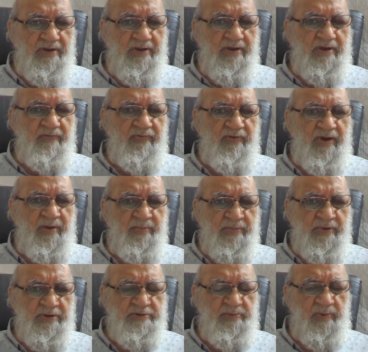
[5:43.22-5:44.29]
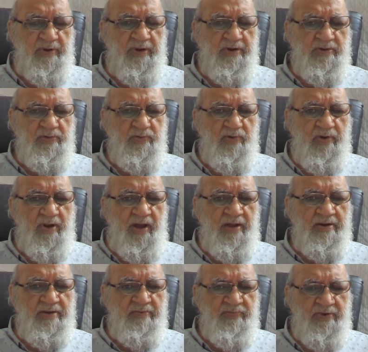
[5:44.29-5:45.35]
If I am explaining
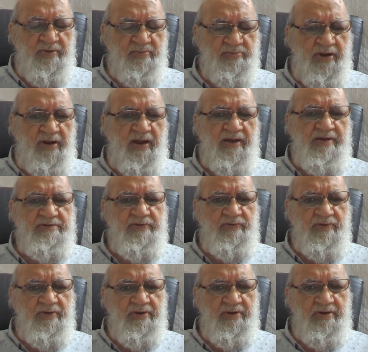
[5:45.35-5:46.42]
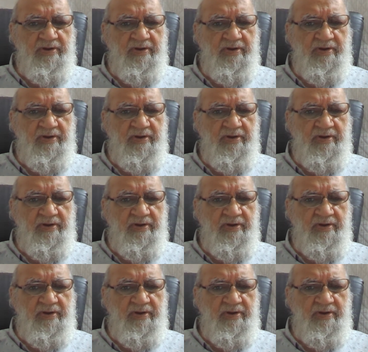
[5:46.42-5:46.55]
Quran from the last one,